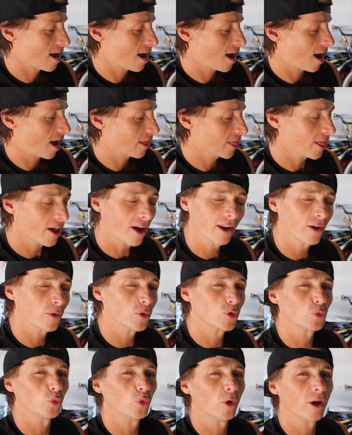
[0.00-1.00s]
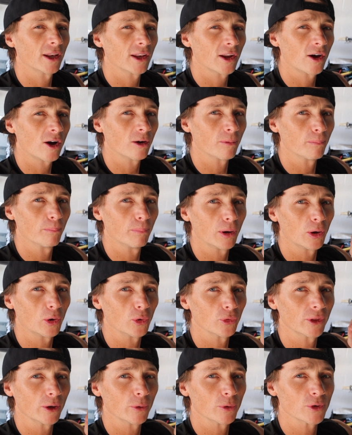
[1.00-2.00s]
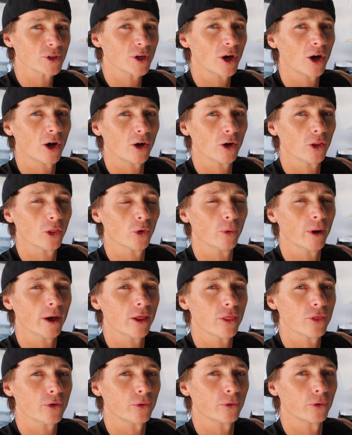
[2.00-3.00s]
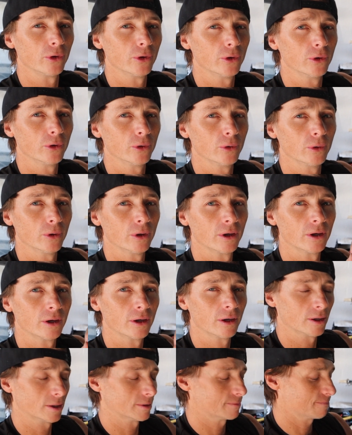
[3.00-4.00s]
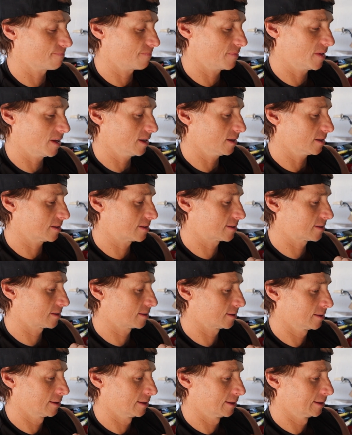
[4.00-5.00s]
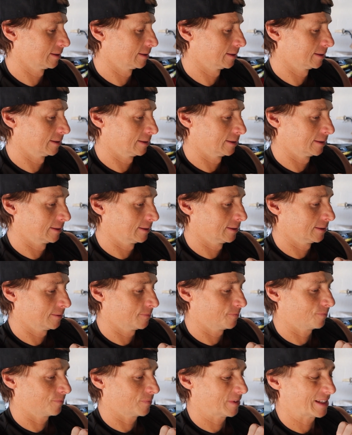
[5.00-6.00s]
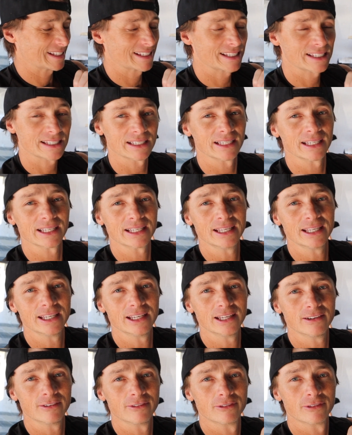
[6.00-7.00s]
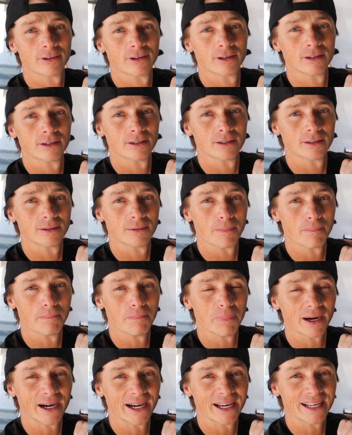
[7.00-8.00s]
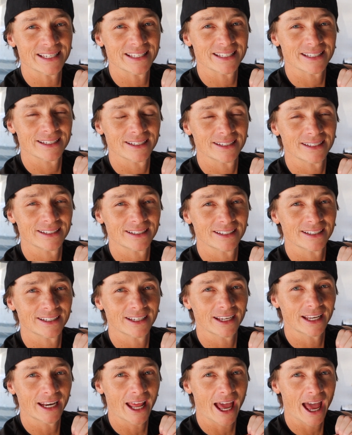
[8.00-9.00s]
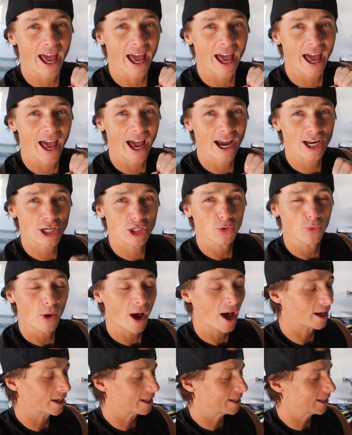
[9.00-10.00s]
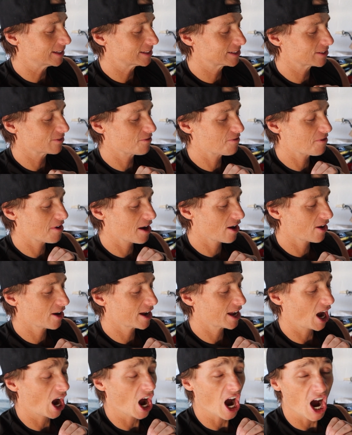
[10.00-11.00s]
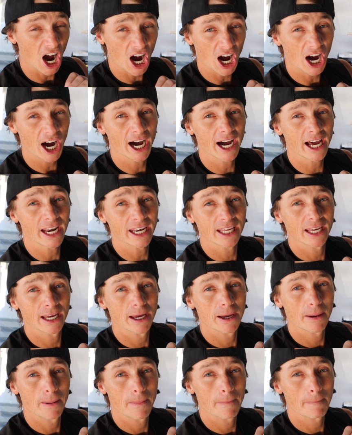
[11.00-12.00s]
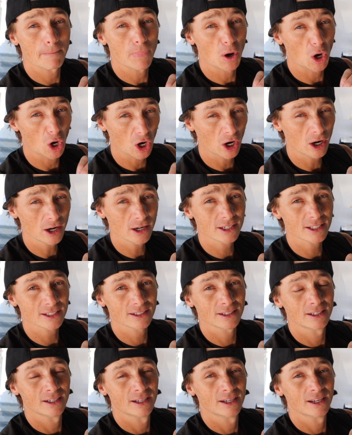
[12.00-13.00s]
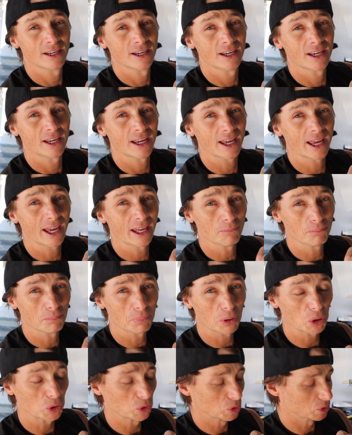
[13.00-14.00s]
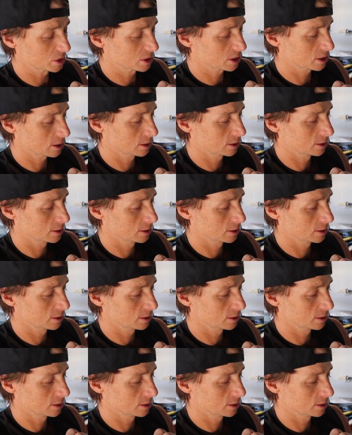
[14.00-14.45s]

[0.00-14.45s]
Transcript: I thought it was one long bolt that was all the way through this sleeve, but in actuality, it's a very odd part and bolt.